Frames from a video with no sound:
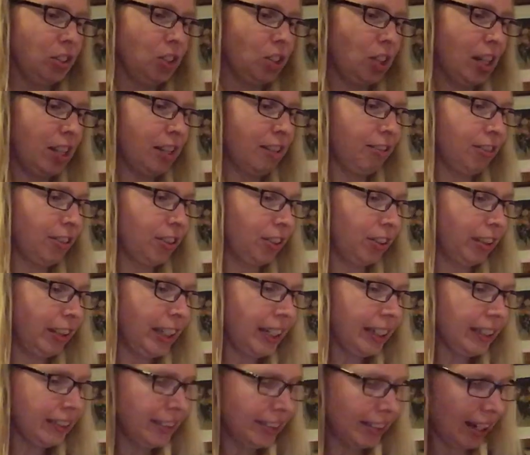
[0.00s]
Jennifer
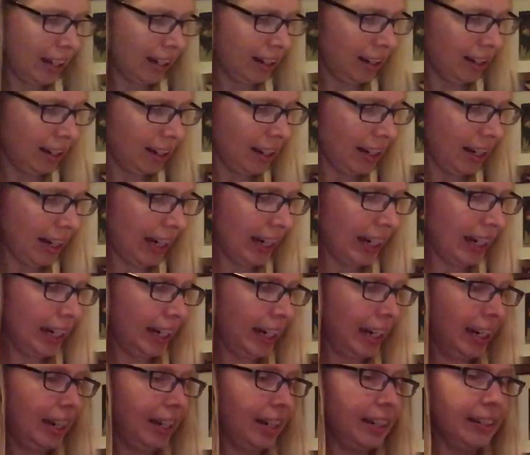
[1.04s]
licked
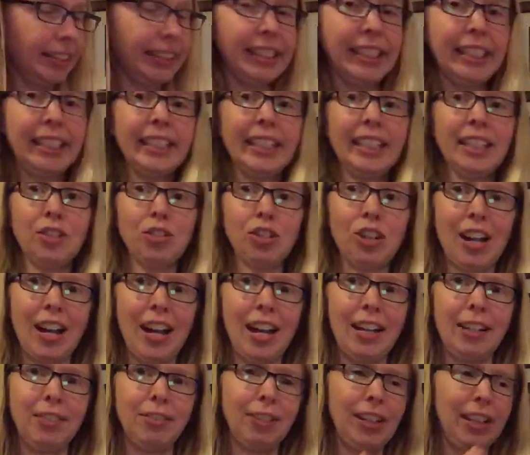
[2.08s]
and Kiki
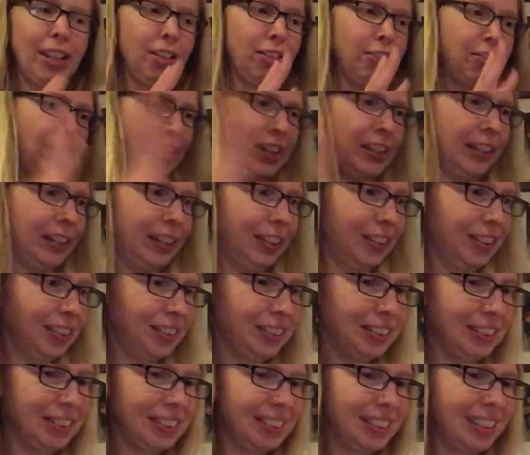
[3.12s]
dried with her fire.
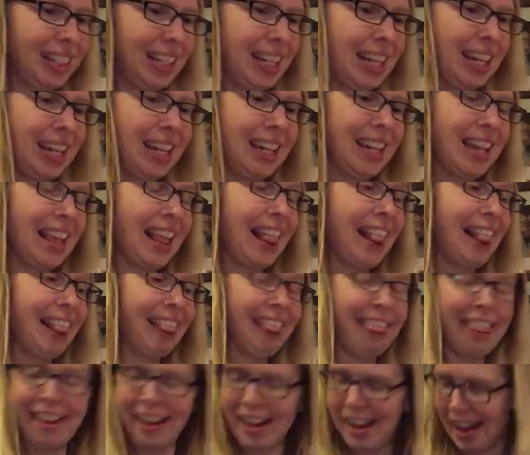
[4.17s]

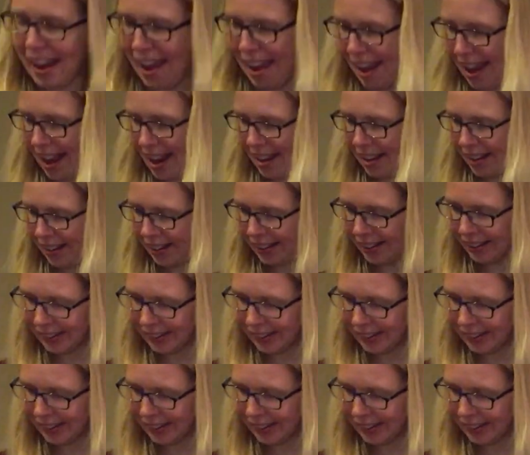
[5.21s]
Then,